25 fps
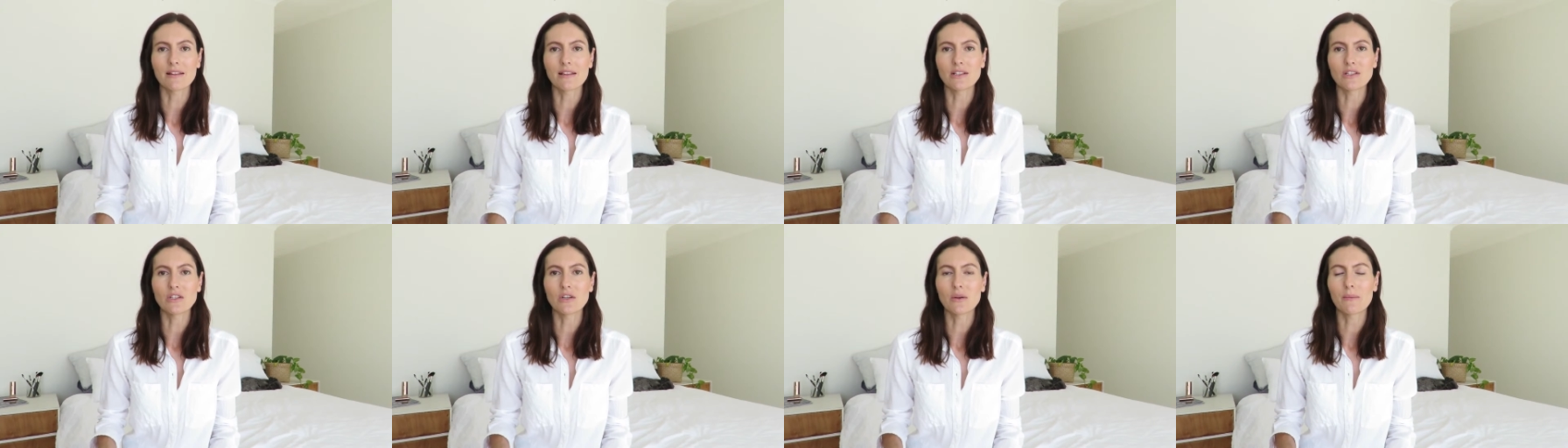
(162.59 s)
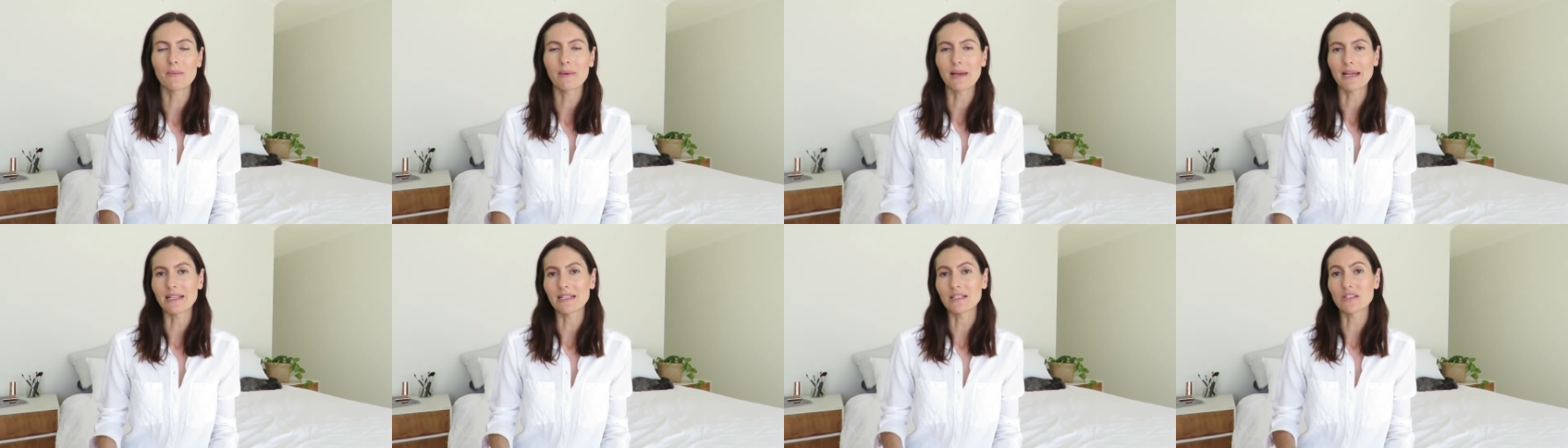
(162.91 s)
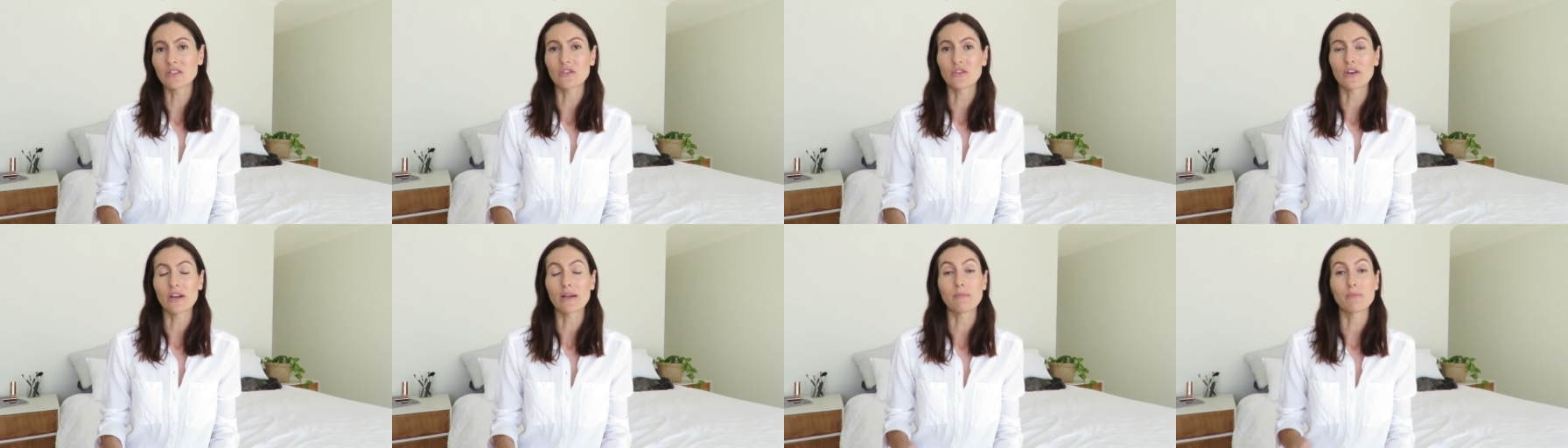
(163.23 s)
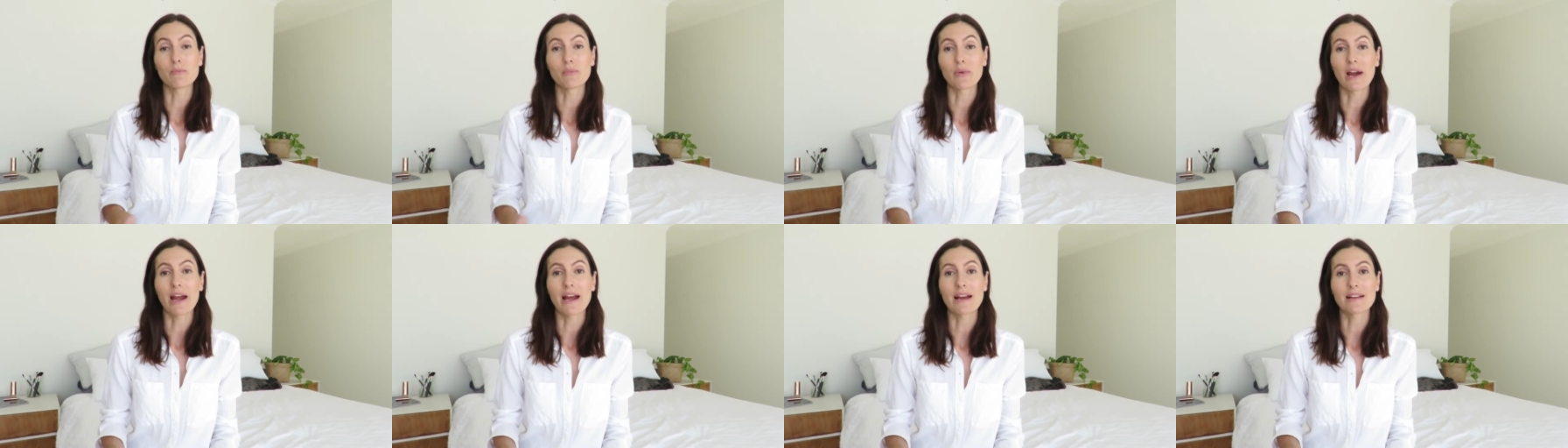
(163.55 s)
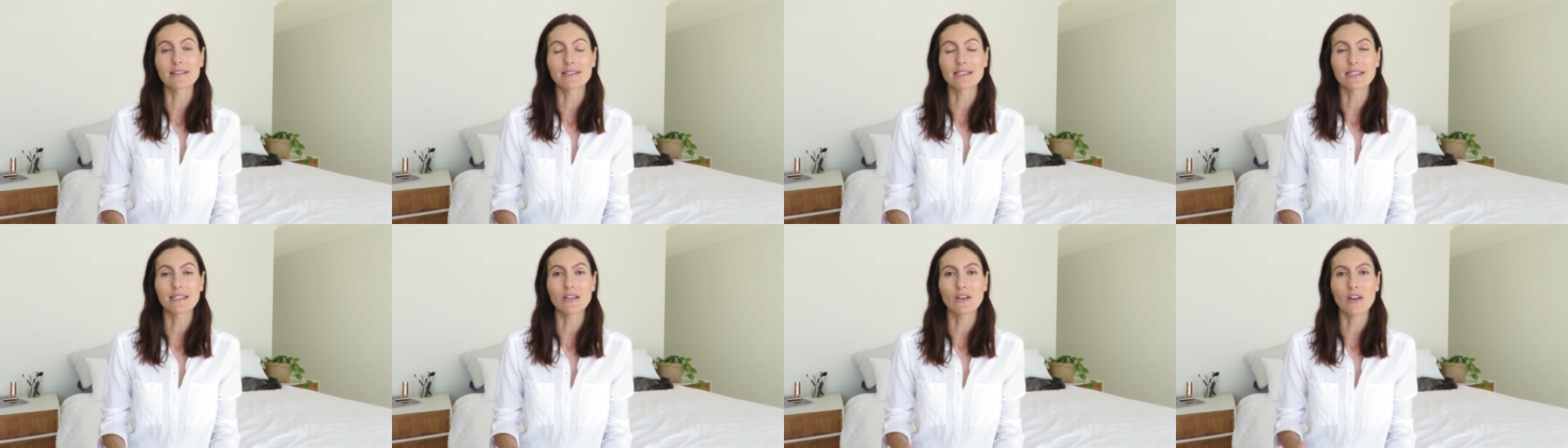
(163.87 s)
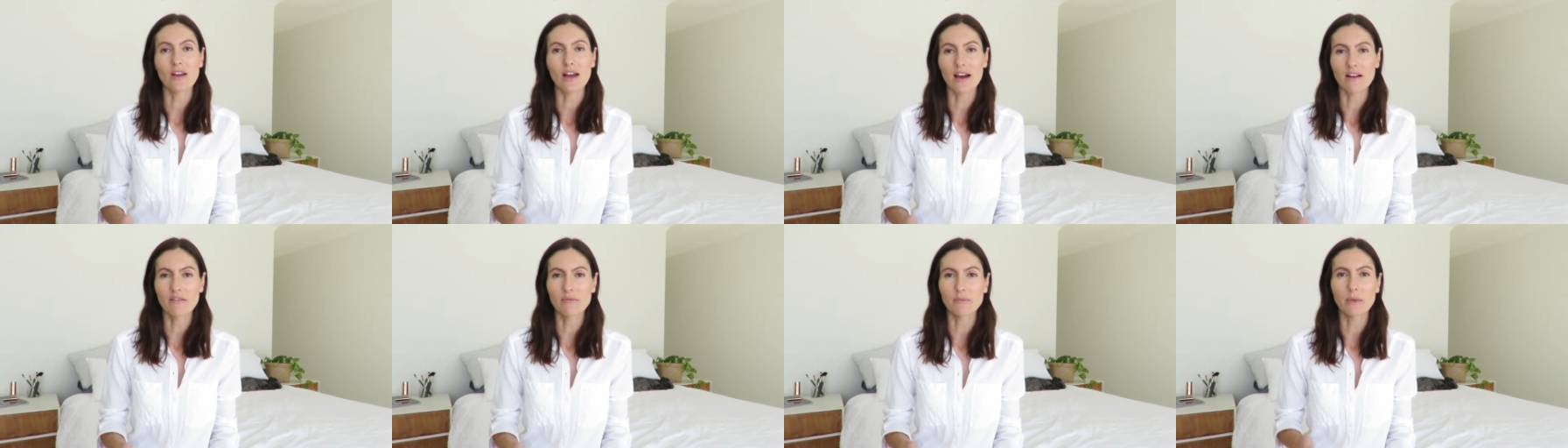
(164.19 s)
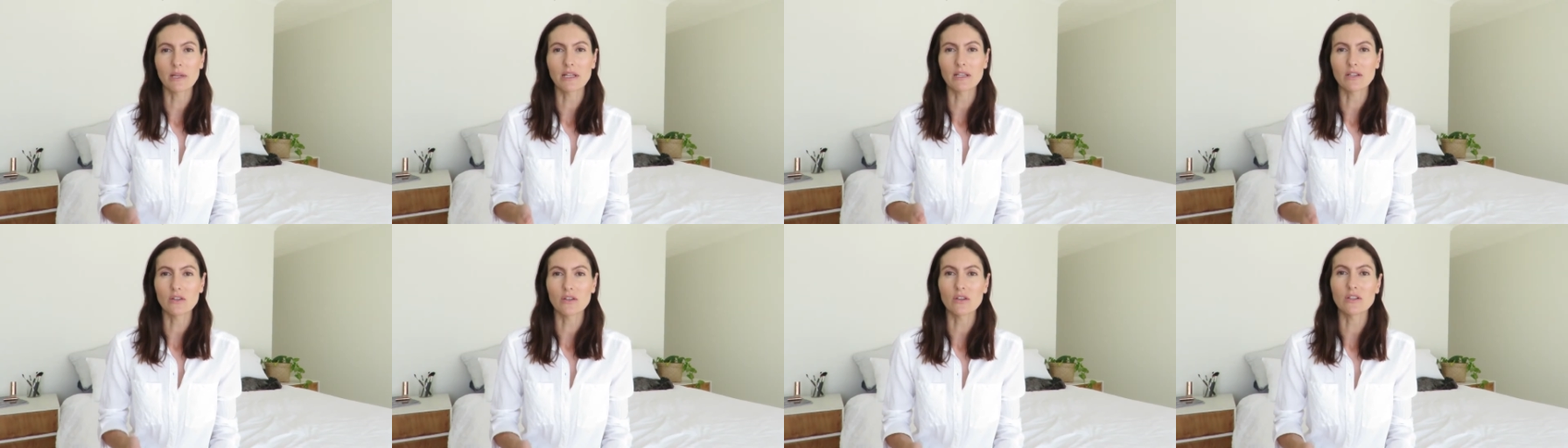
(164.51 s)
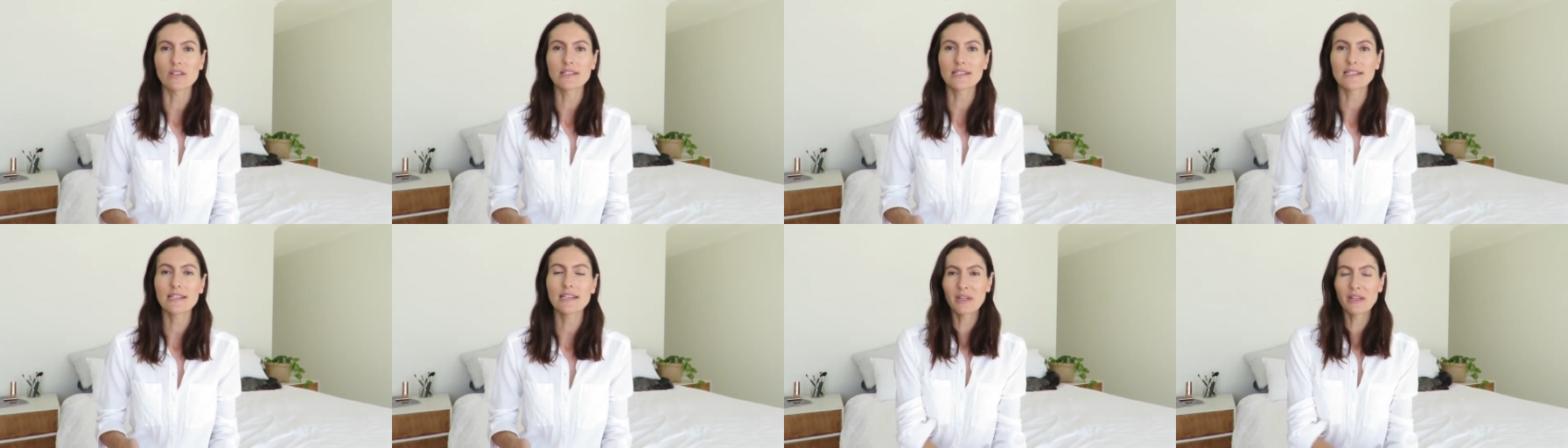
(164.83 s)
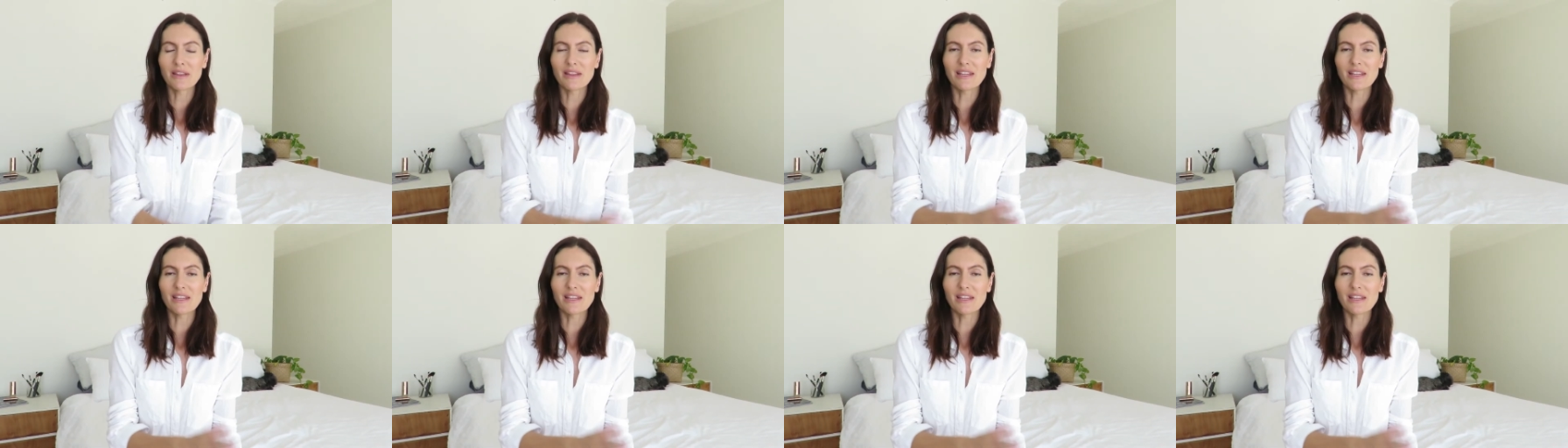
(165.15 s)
than your mainstream brands that you have been using.